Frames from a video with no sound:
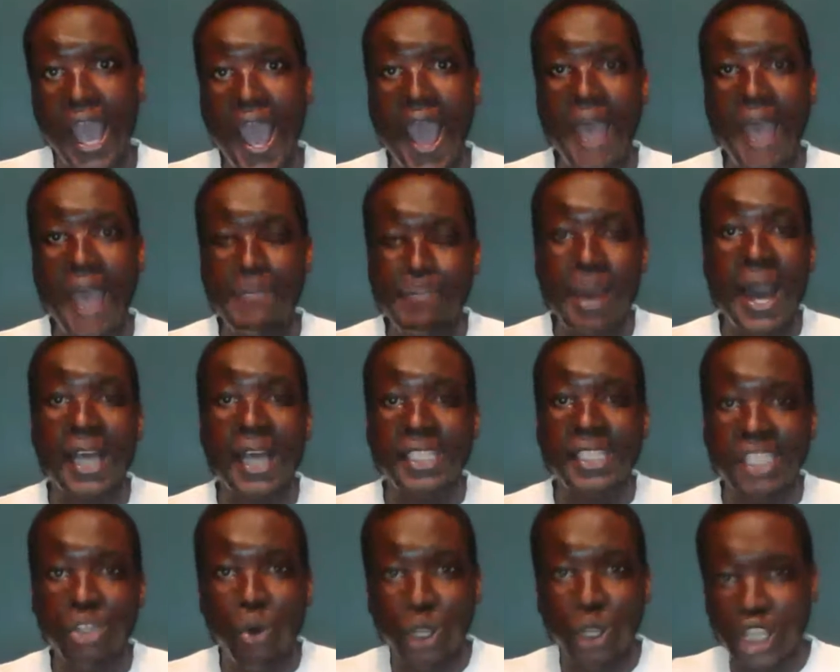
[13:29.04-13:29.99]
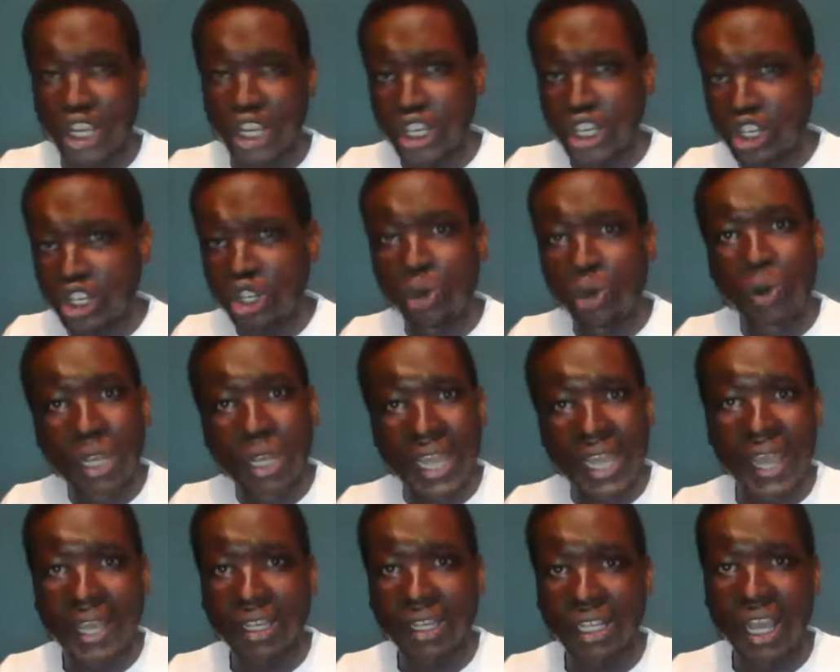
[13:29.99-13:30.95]
and passing on a
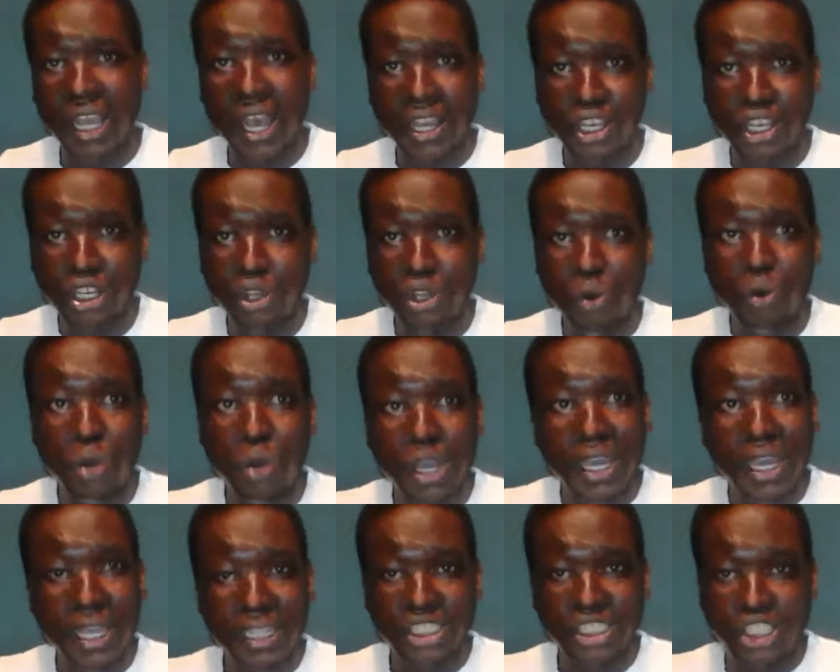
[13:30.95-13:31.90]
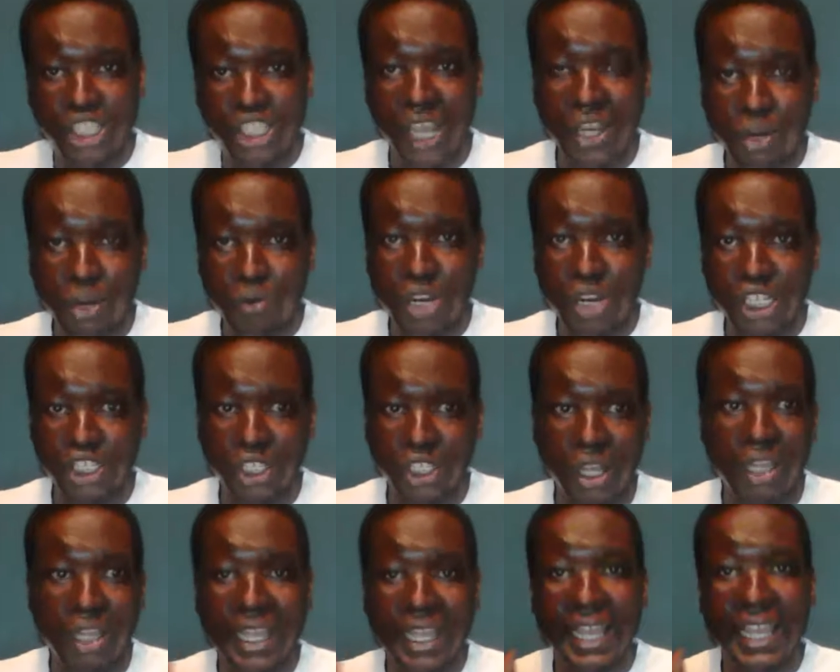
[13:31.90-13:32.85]
new
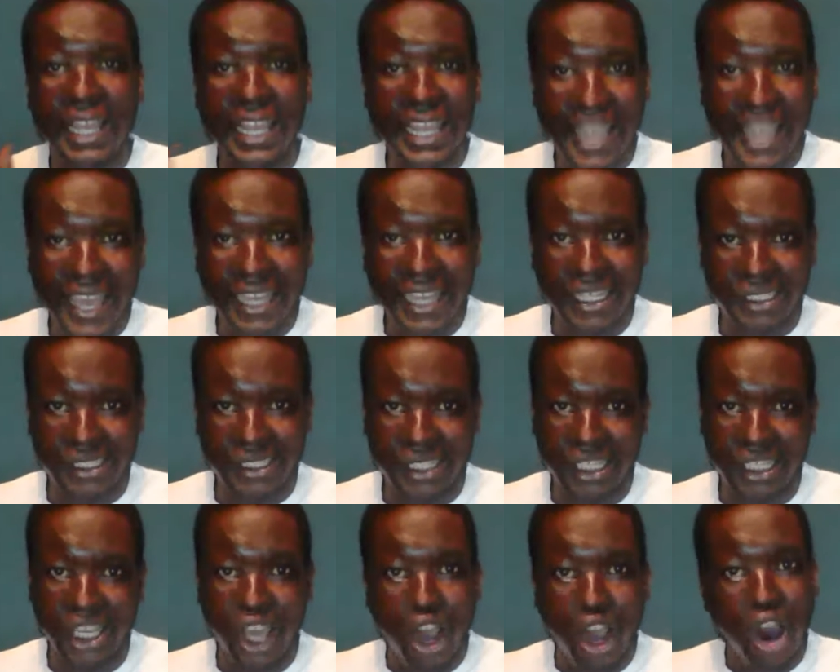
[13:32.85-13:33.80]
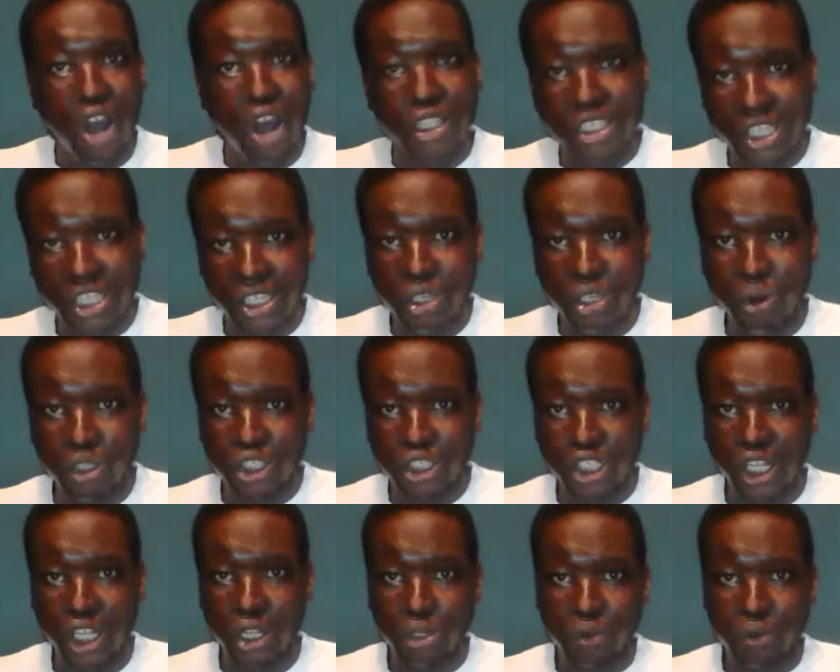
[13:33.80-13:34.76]
generational legacy onto your
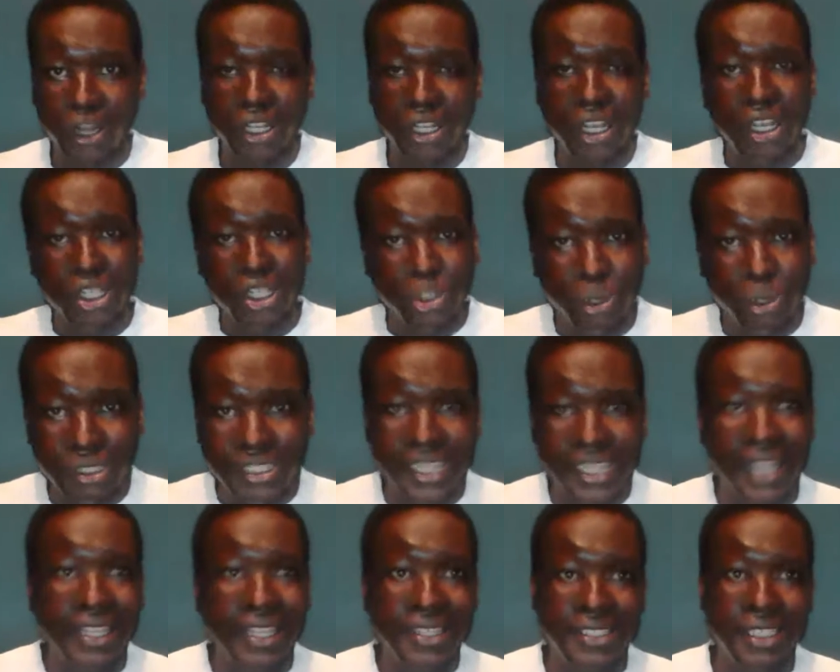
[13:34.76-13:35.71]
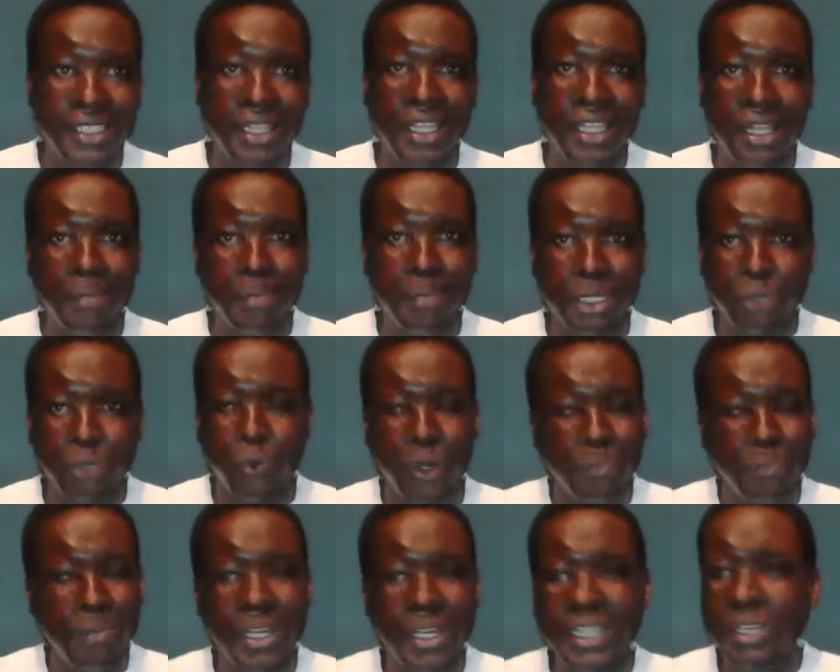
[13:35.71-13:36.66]
children. So tell us a little bit,
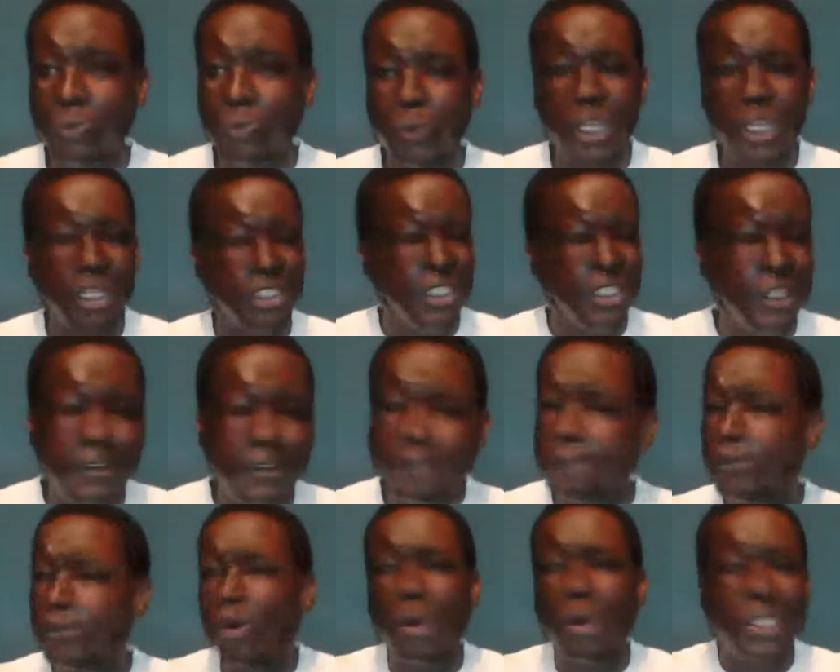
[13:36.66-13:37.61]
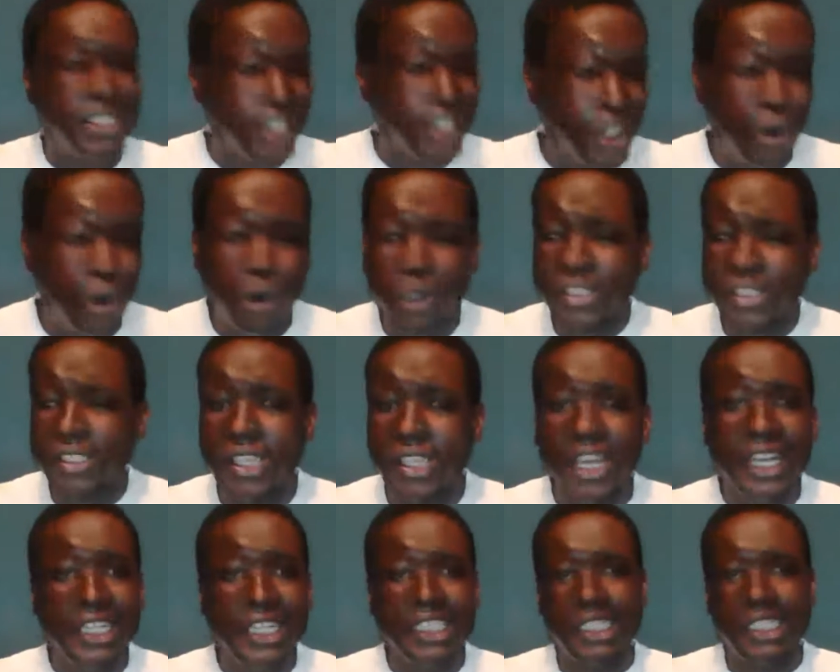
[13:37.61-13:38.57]
Woodman. The floor is yours.
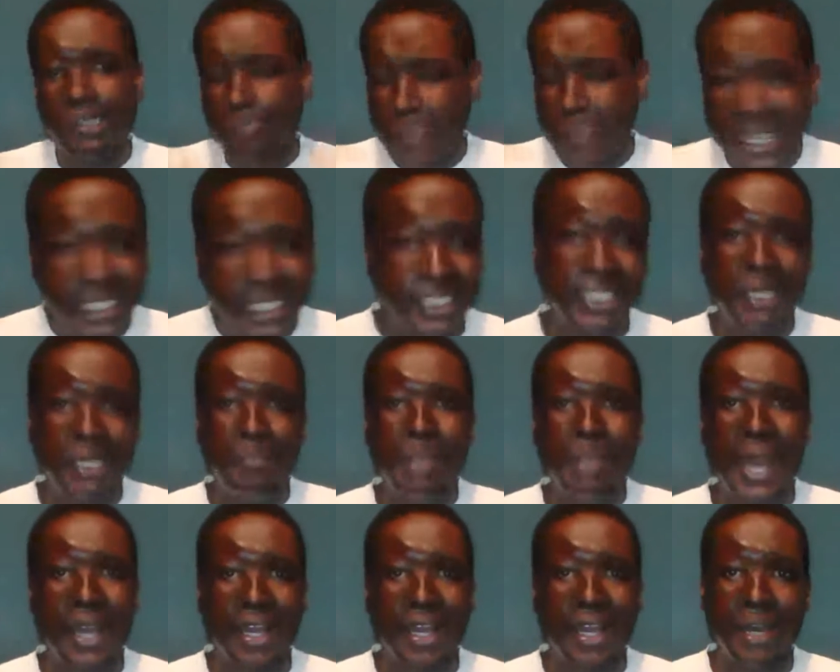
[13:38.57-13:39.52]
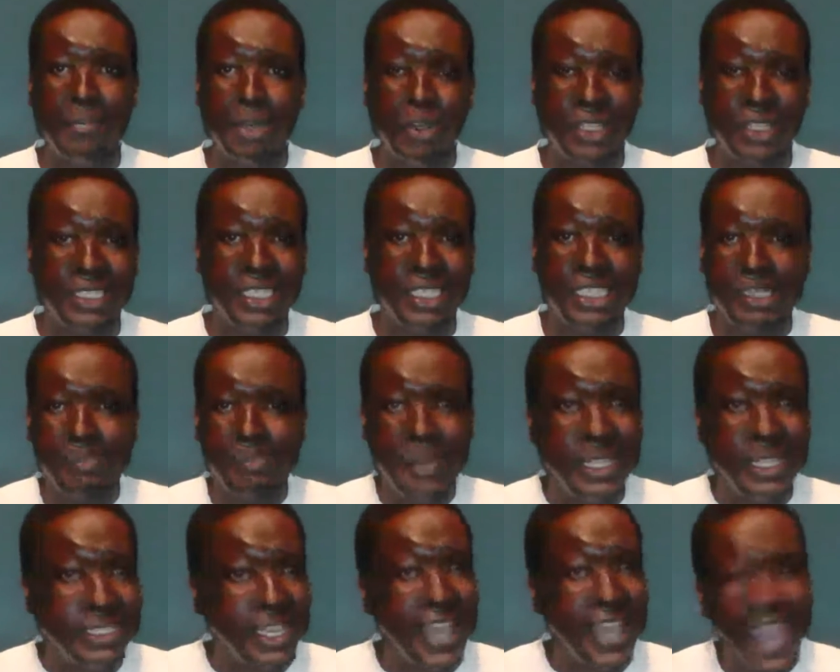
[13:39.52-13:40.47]
Speak to the Black community.
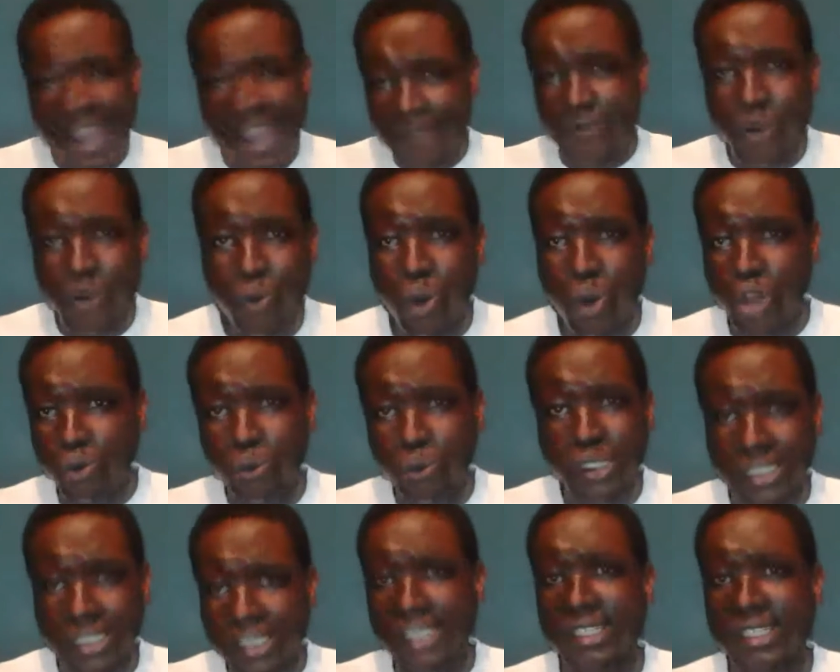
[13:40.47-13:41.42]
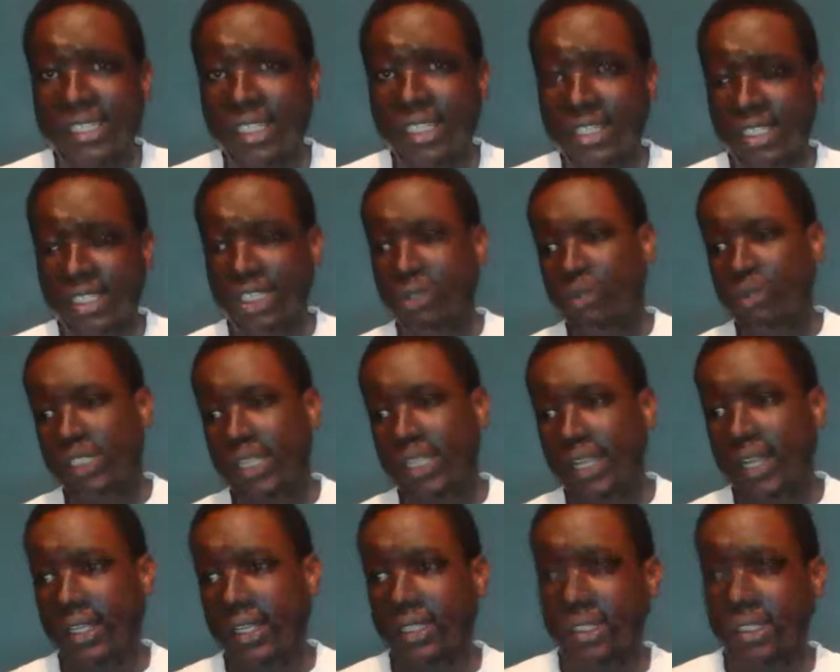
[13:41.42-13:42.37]
Speak to everyone who is listening to you
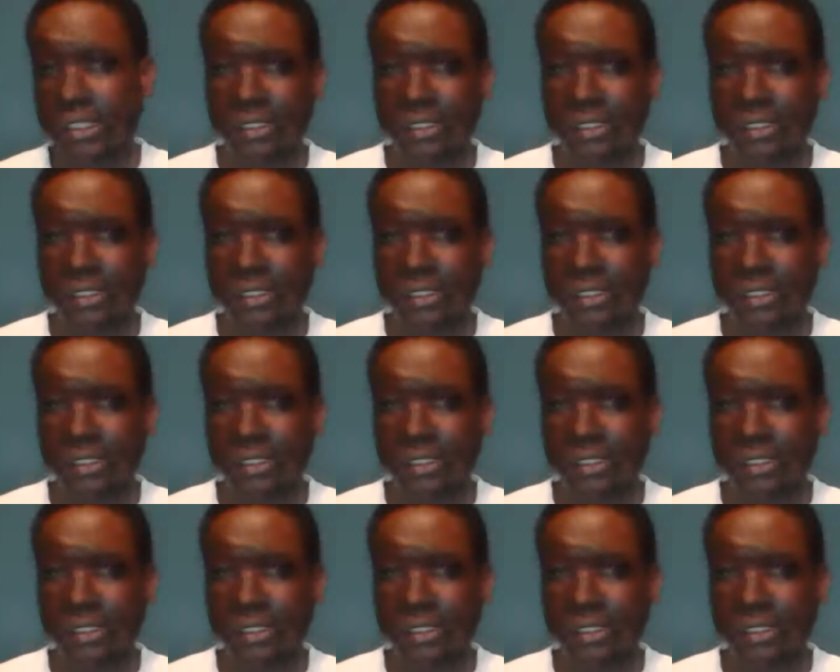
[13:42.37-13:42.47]
tonight.